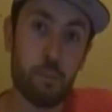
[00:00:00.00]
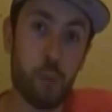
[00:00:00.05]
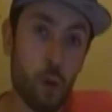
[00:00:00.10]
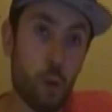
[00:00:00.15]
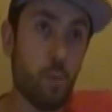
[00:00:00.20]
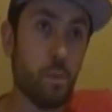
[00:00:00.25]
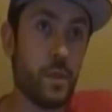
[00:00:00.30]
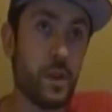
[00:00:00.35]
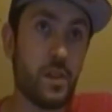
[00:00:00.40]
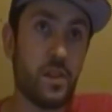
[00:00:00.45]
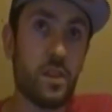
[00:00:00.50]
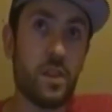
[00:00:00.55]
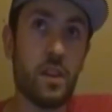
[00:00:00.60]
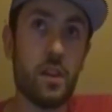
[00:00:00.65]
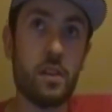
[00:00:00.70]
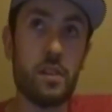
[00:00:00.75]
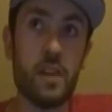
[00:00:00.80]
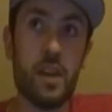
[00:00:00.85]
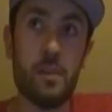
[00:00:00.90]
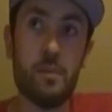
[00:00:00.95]
Boom, there's
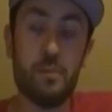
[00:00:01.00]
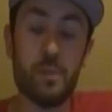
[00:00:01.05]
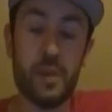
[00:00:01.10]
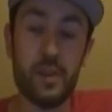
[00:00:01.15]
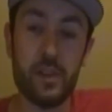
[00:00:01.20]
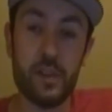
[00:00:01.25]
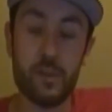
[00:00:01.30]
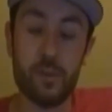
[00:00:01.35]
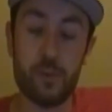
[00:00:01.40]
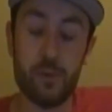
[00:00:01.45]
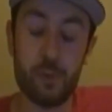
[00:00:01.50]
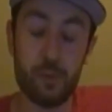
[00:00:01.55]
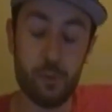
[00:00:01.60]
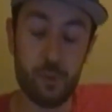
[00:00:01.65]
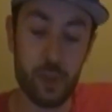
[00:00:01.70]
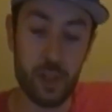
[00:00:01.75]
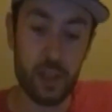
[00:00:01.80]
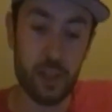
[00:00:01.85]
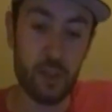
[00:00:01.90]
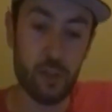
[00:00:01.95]
another 10 million
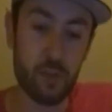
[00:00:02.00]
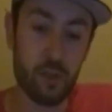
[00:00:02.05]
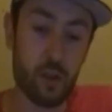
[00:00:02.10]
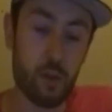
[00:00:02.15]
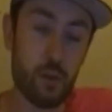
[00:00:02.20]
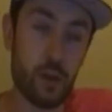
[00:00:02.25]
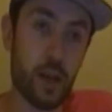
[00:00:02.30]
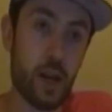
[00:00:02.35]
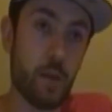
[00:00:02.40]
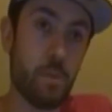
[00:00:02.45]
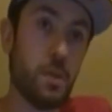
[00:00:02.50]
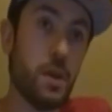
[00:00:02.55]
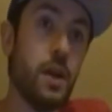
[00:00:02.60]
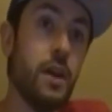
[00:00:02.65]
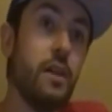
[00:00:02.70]
videos going up.